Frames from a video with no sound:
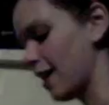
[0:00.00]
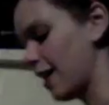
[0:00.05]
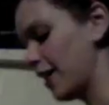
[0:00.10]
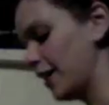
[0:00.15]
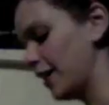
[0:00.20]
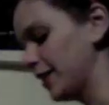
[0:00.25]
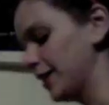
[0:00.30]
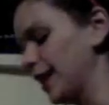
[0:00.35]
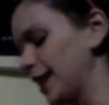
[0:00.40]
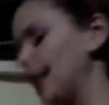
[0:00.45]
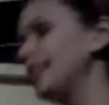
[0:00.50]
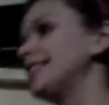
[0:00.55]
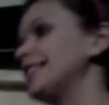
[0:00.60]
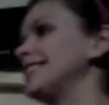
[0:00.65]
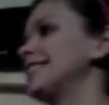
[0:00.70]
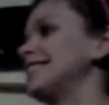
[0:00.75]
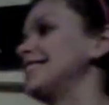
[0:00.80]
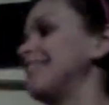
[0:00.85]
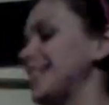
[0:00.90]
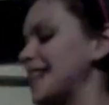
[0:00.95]
All right,
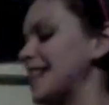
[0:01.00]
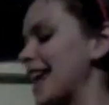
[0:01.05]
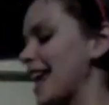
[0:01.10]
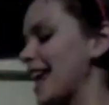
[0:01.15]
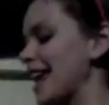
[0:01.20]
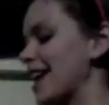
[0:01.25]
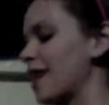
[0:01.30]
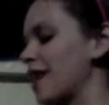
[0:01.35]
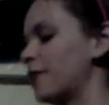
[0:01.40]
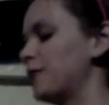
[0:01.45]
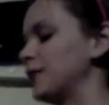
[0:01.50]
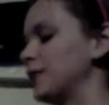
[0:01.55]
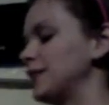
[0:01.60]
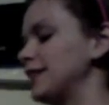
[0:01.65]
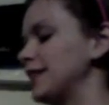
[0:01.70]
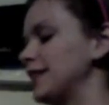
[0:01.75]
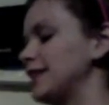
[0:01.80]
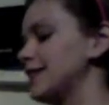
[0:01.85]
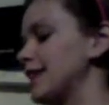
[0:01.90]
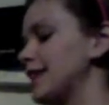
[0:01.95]
today I want
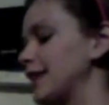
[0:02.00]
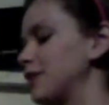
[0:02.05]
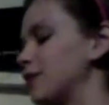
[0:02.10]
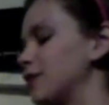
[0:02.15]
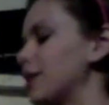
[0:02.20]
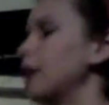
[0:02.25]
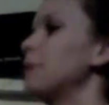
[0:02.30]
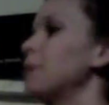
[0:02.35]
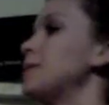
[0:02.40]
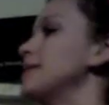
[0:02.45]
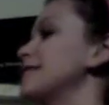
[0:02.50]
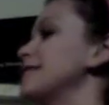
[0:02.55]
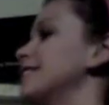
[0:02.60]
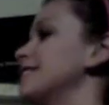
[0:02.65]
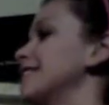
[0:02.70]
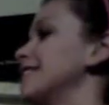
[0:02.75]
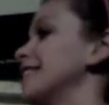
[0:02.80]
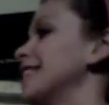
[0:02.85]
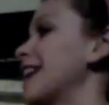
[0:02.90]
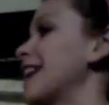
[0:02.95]
you to sit in ready
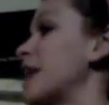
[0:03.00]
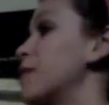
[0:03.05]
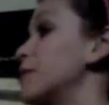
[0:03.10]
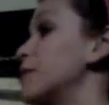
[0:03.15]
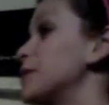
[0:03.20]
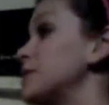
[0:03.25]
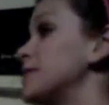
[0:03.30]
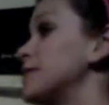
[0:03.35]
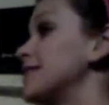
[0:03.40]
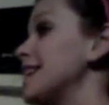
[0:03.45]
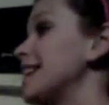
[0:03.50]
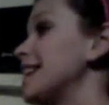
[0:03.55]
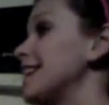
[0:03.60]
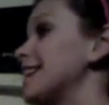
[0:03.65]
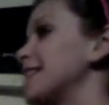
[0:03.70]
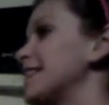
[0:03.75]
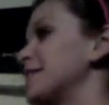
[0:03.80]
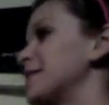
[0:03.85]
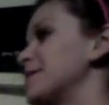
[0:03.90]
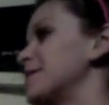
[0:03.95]
position. How will you sit?
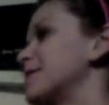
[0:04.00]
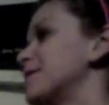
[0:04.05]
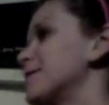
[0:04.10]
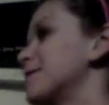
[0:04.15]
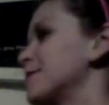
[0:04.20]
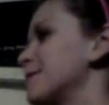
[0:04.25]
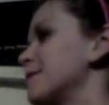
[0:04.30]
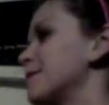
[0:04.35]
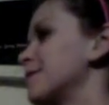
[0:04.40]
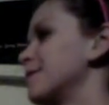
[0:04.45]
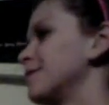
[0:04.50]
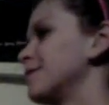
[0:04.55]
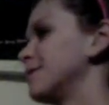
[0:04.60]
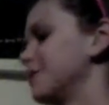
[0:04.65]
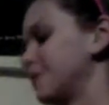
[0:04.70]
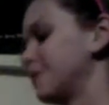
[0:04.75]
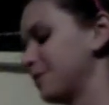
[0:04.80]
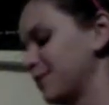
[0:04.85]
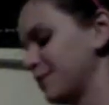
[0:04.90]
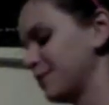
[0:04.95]
In ready
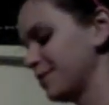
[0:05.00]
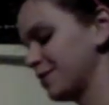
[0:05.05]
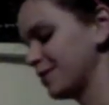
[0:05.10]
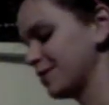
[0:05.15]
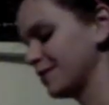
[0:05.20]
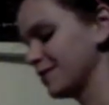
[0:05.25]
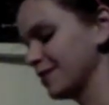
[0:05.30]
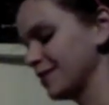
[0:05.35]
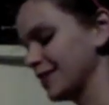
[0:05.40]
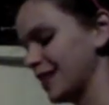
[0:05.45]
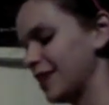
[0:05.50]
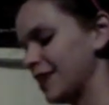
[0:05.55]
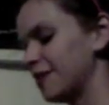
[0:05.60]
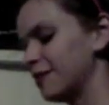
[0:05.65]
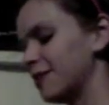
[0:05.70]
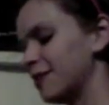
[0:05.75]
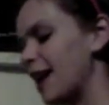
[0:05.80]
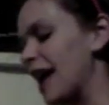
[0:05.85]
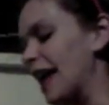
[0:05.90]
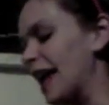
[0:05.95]
position.
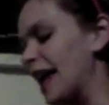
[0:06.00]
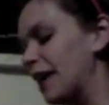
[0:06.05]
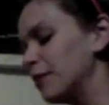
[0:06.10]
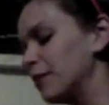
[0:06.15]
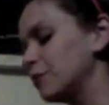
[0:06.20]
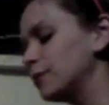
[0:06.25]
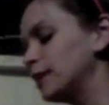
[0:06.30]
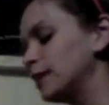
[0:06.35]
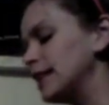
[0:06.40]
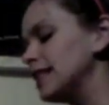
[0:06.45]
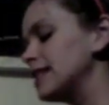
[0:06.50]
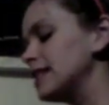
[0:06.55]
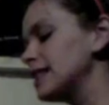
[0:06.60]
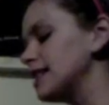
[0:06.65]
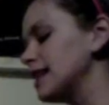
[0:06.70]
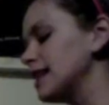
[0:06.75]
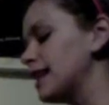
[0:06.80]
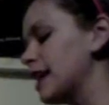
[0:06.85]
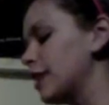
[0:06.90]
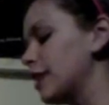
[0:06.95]
Right, and please
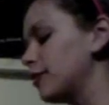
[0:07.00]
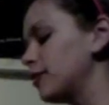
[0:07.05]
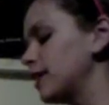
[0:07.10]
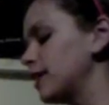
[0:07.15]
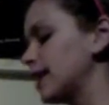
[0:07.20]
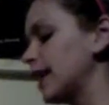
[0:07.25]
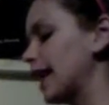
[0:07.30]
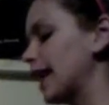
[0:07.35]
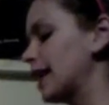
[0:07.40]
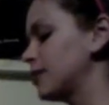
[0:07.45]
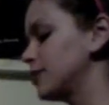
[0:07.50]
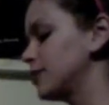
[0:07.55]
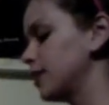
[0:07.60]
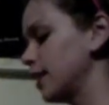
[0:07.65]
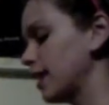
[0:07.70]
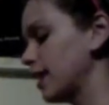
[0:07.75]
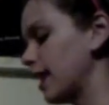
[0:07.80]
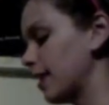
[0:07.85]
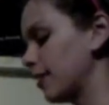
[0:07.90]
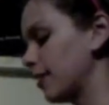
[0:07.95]
listen carefully and answer
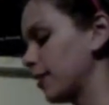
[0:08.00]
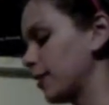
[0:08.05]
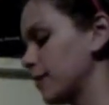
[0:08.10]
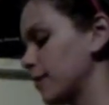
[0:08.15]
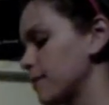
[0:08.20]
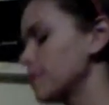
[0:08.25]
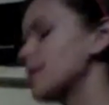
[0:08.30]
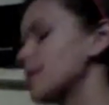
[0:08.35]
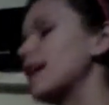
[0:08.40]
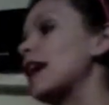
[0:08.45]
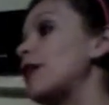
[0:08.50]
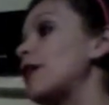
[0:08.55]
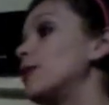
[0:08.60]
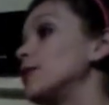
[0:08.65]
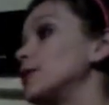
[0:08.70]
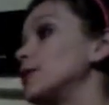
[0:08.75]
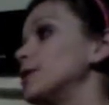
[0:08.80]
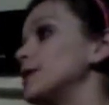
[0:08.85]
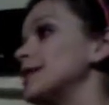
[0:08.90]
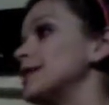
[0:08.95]
together. How will
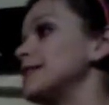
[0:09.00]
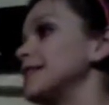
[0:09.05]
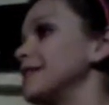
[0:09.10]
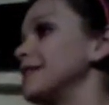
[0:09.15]
you listen?